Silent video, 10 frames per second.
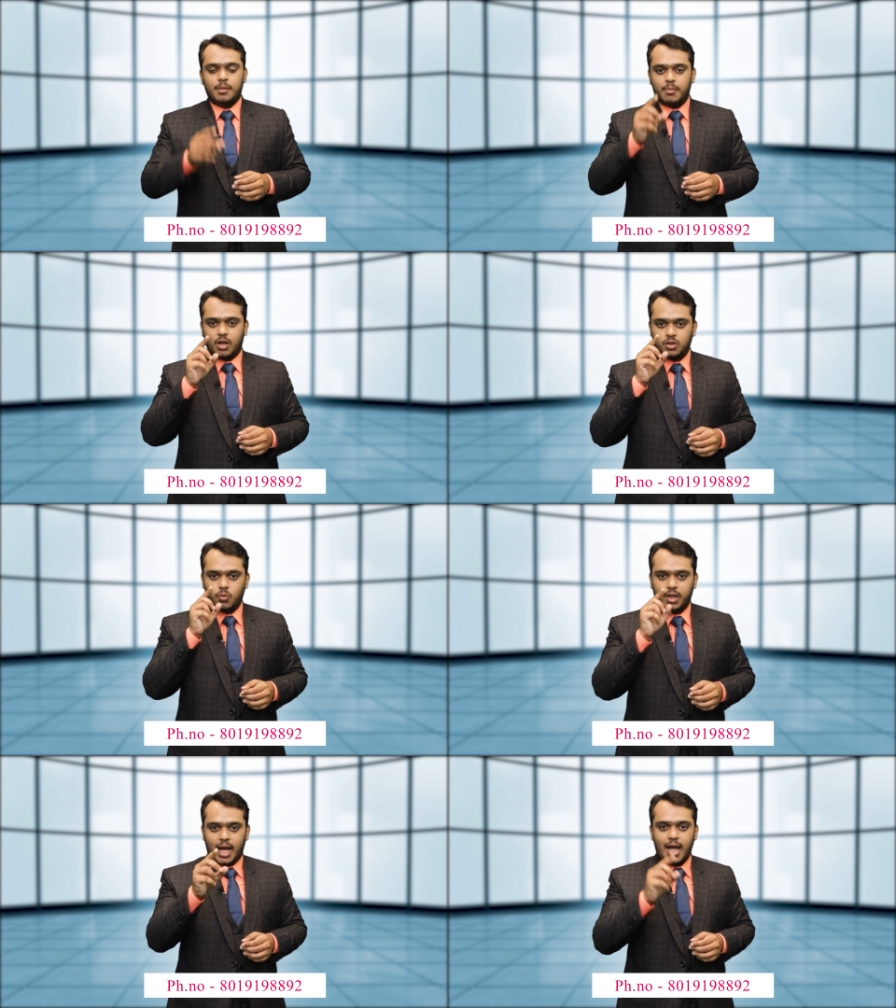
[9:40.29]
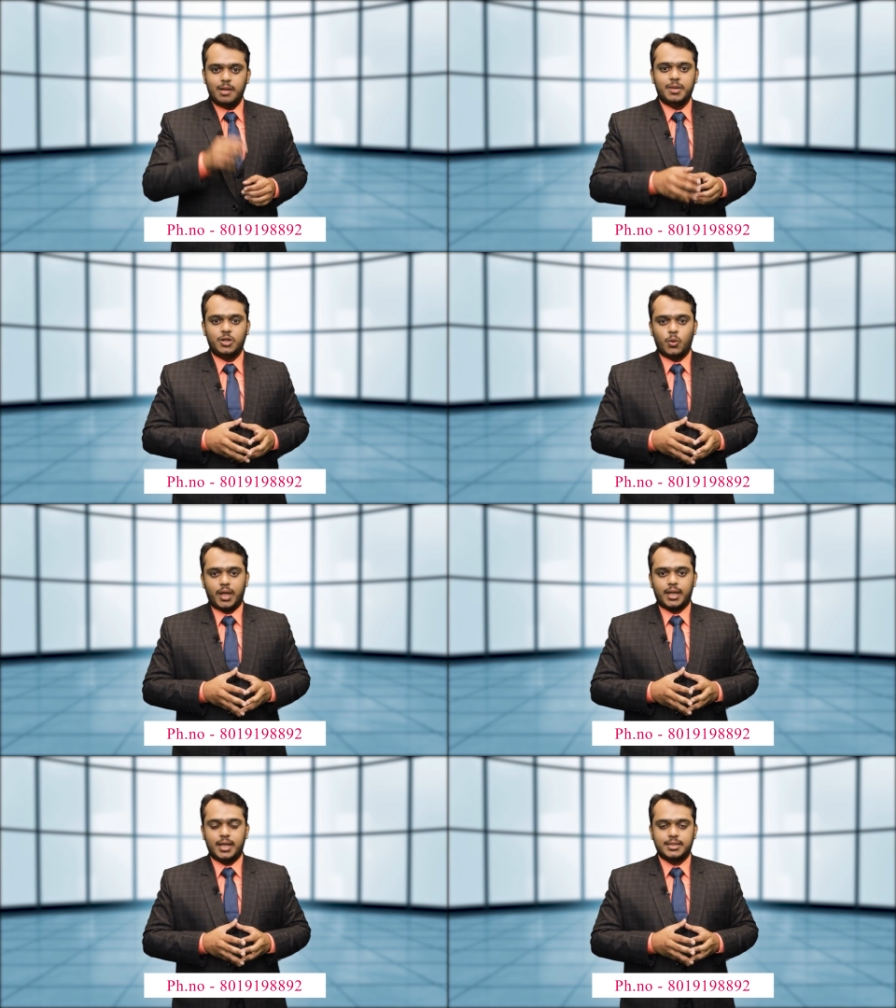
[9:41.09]
because what I'll be
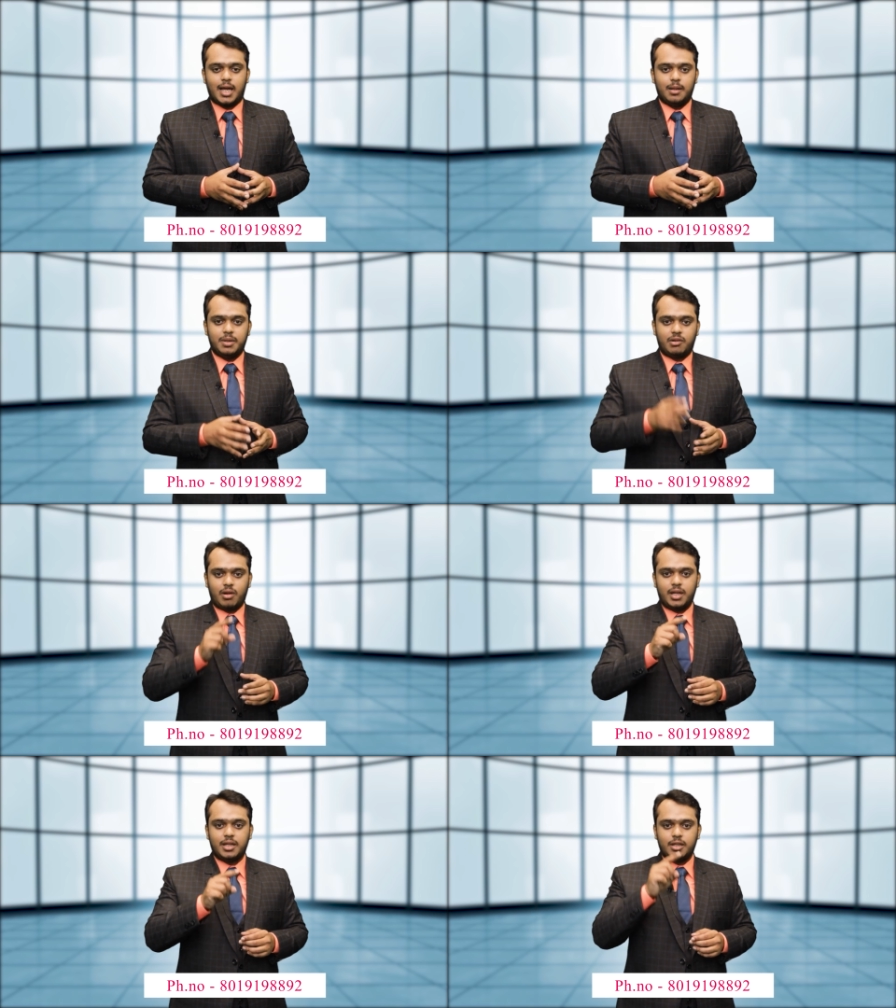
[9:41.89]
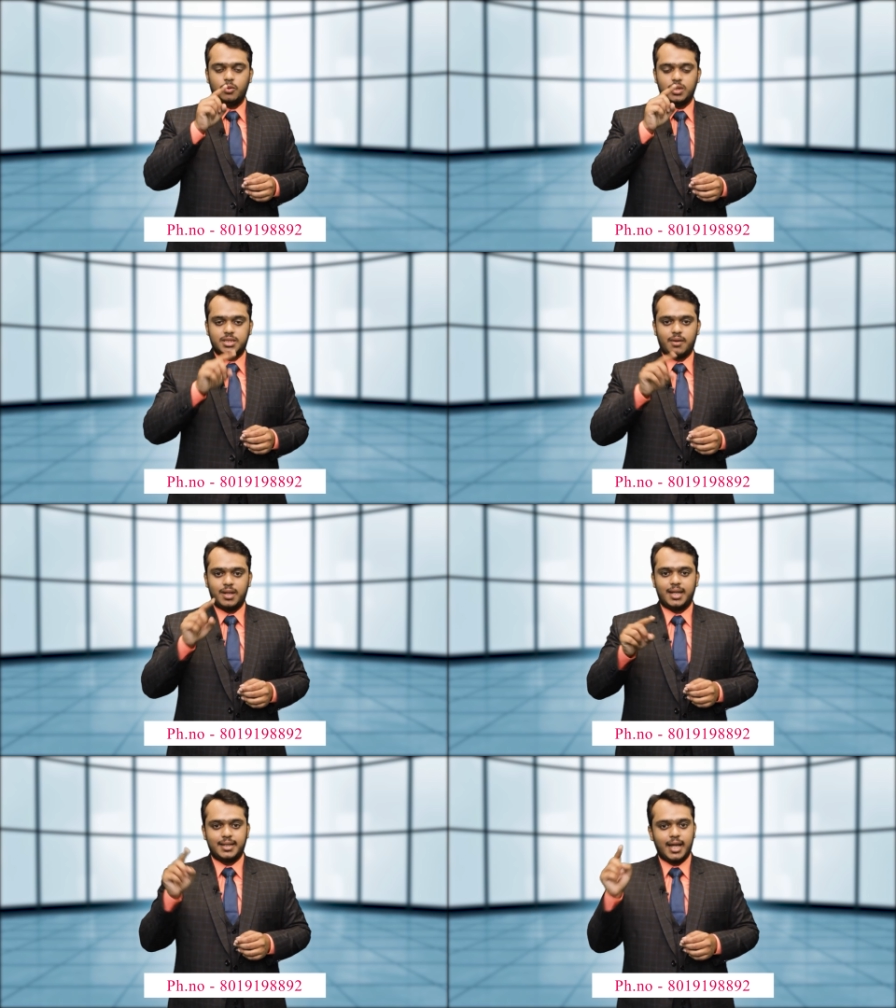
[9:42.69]
doing is I'll be training you in
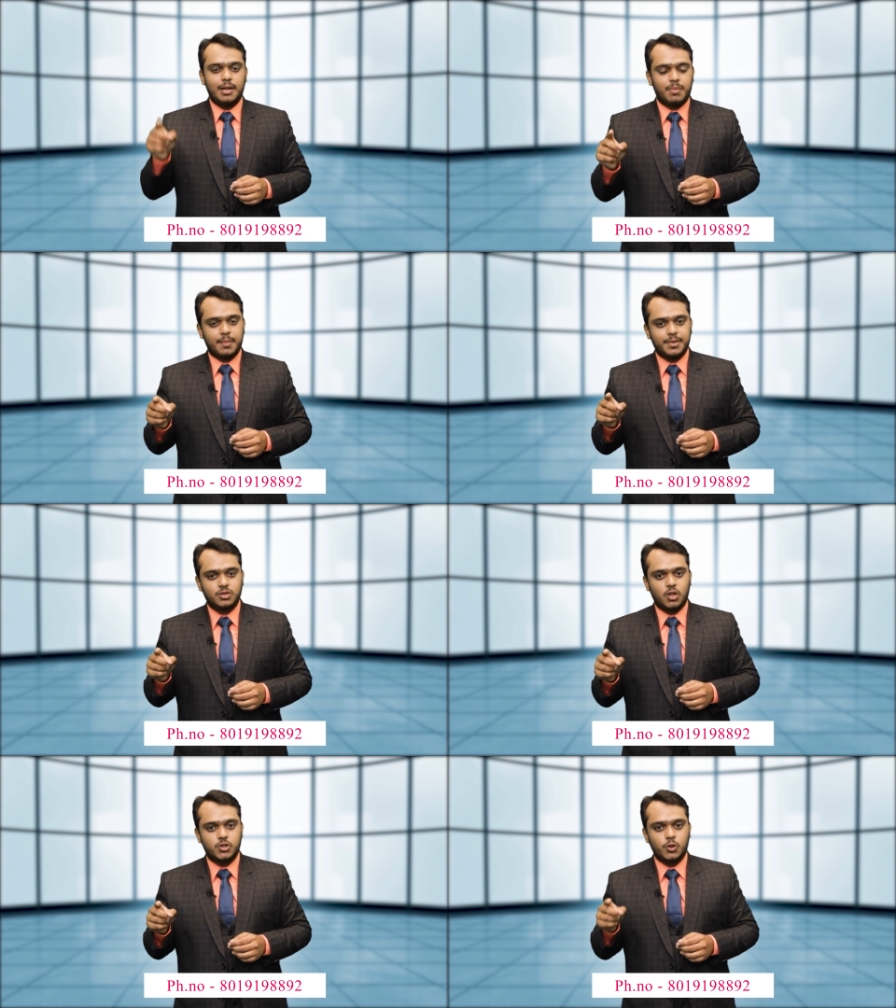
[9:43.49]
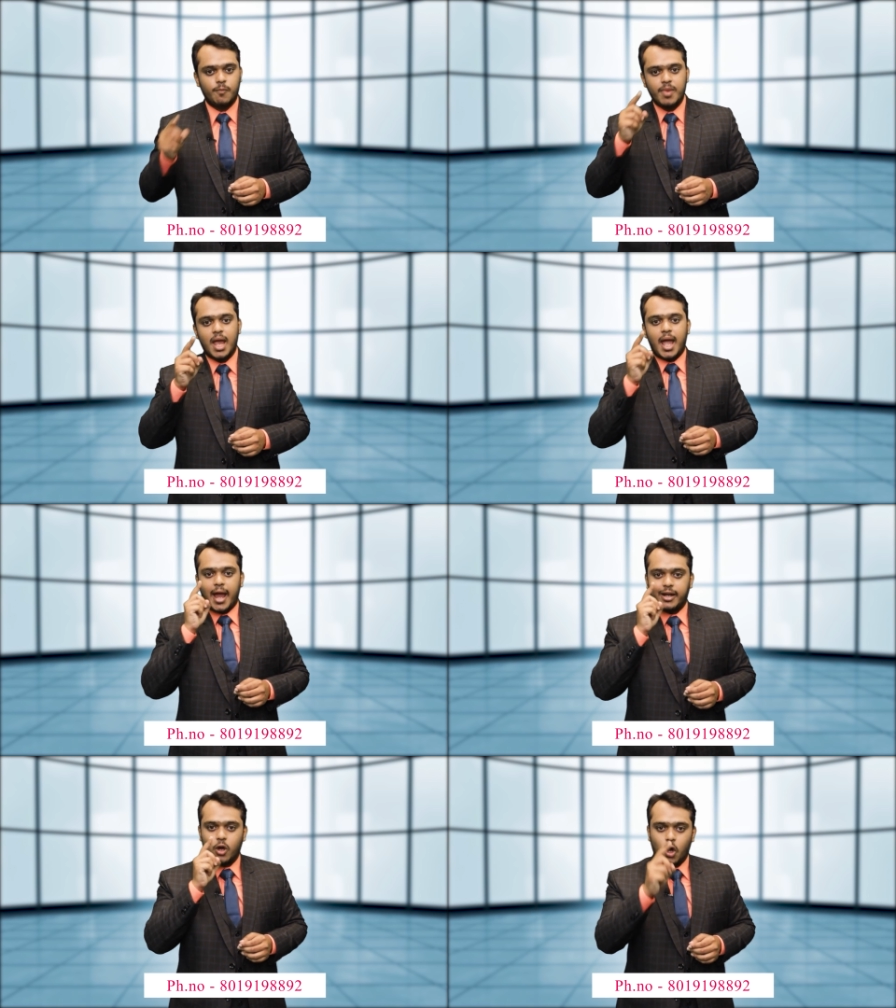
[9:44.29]
7, 8, 9 papers also,
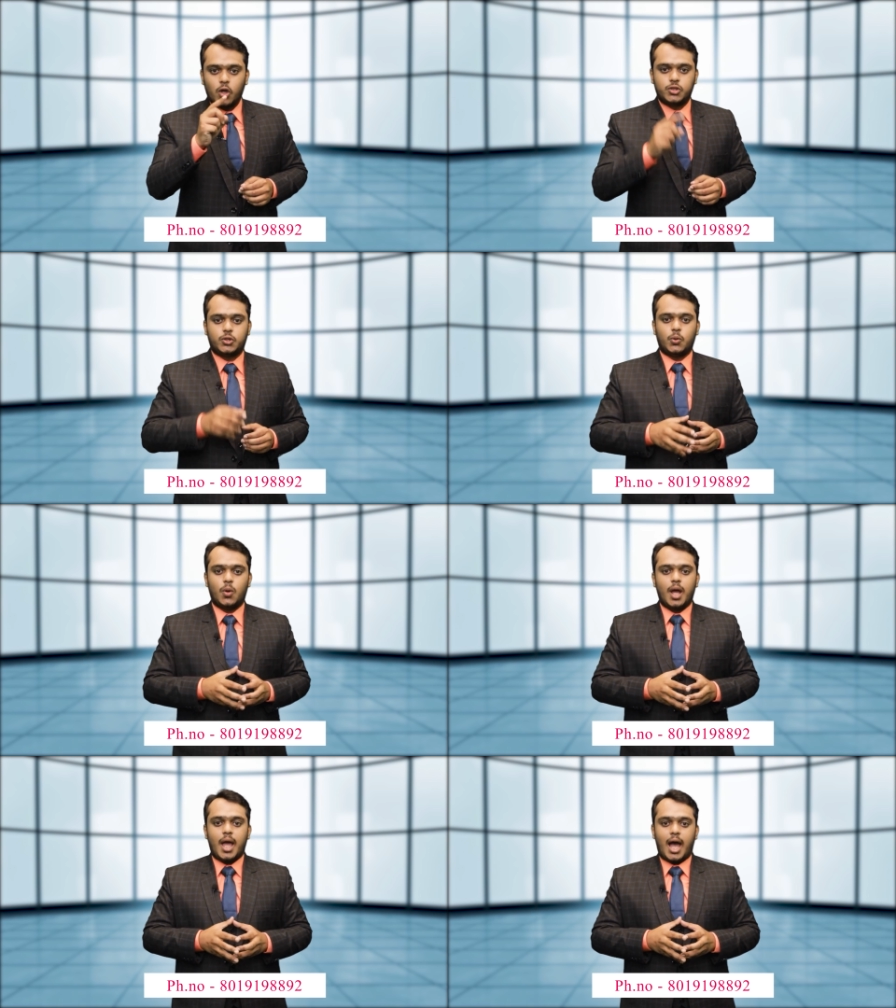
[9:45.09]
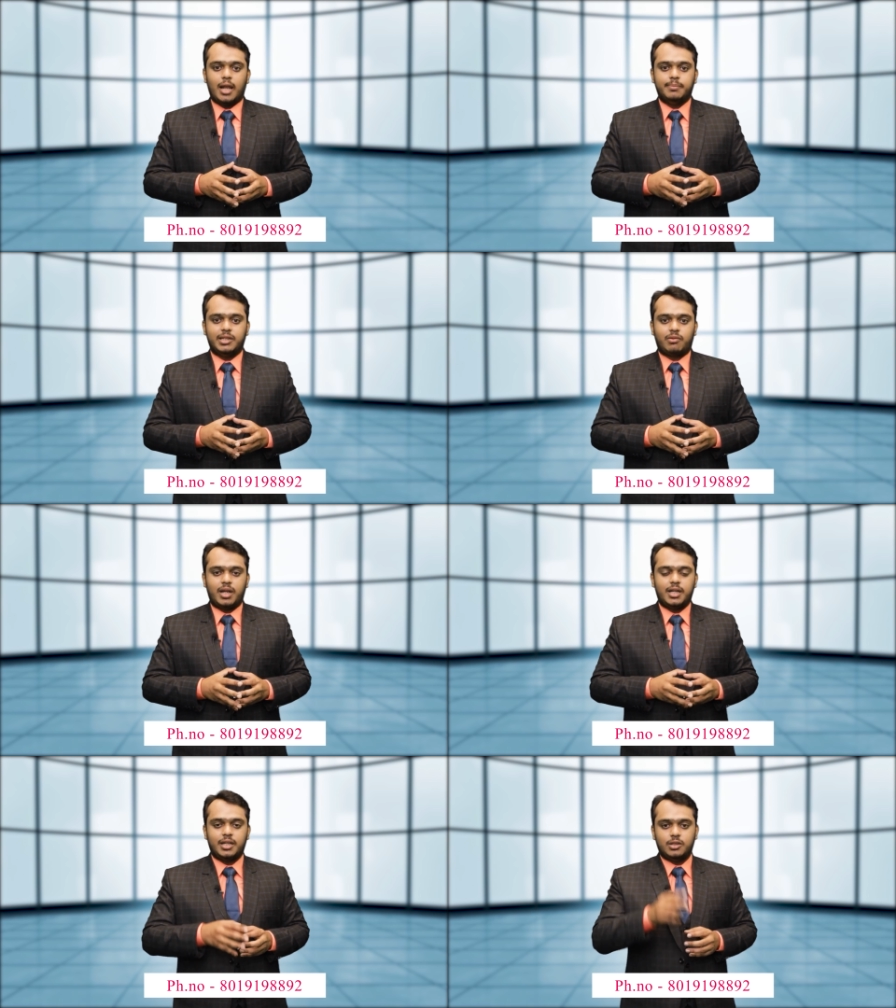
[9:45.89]
and also I'll be
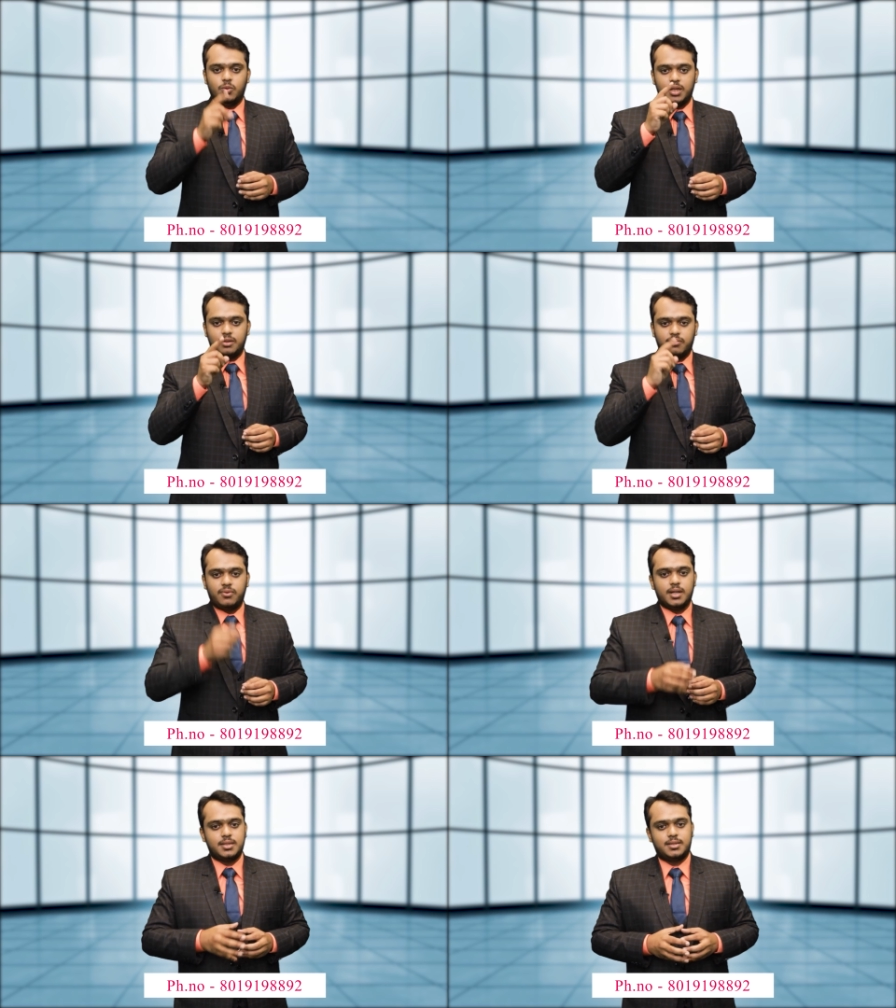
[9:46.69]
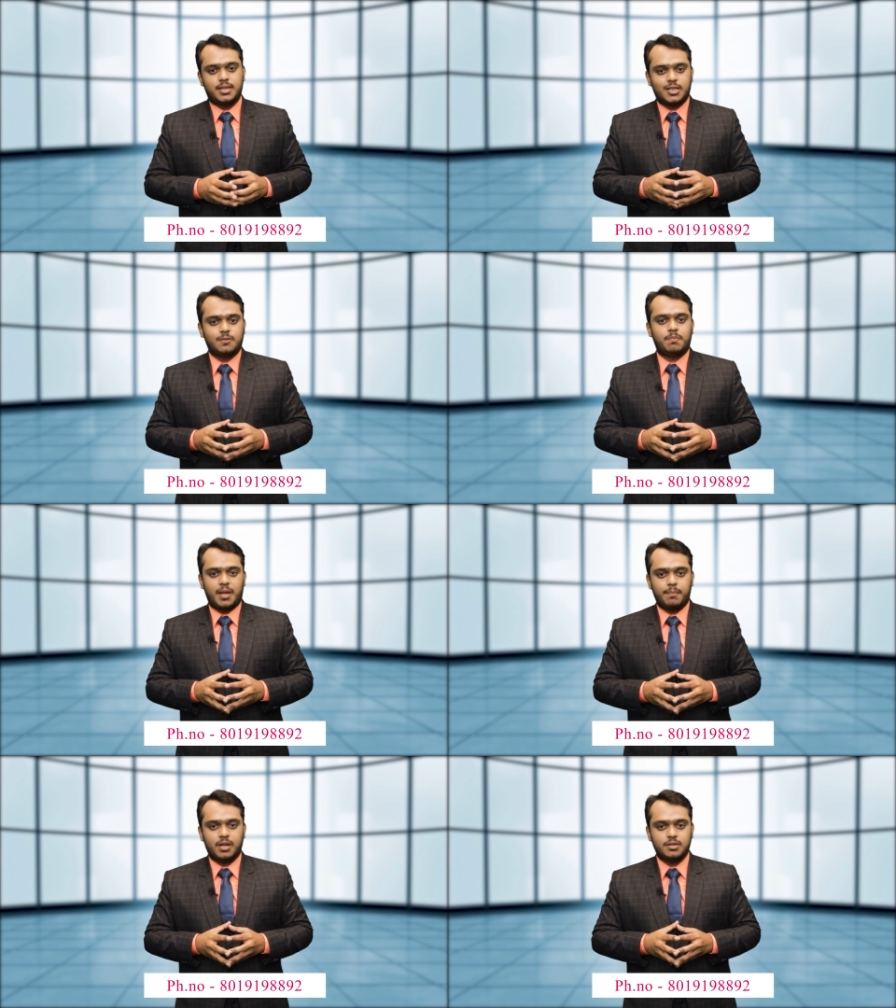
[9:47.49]
training you in the first 6
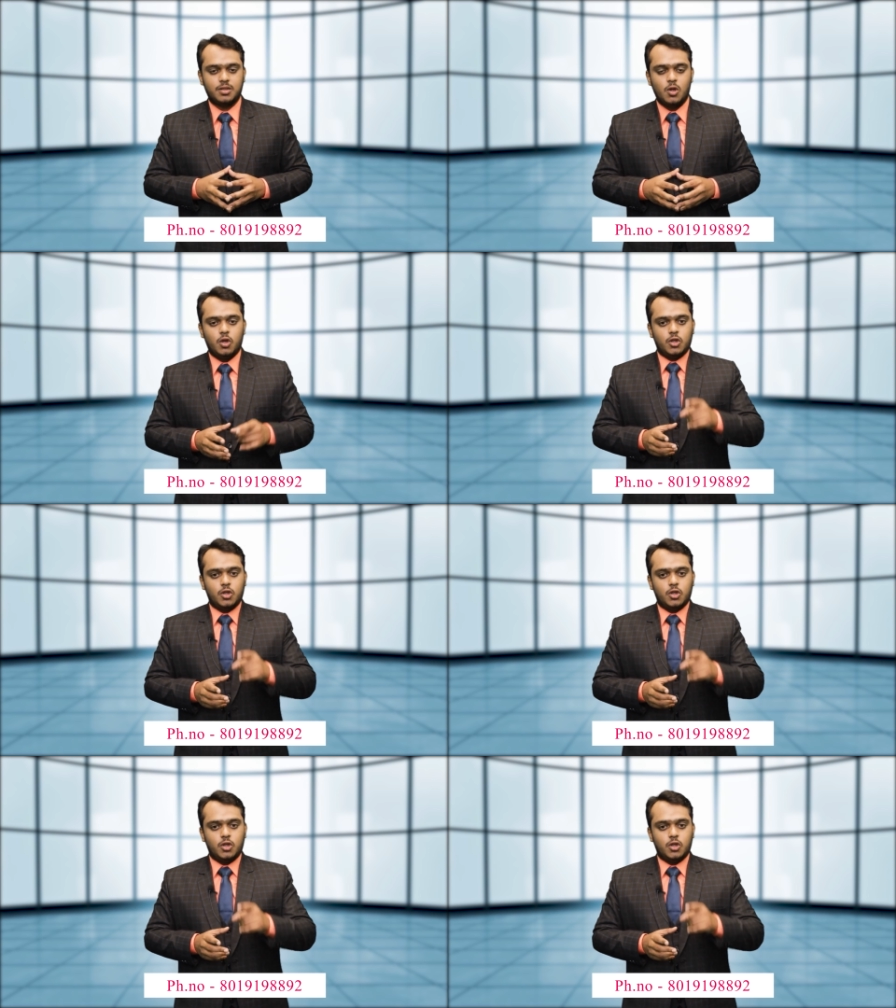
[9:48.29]
papers.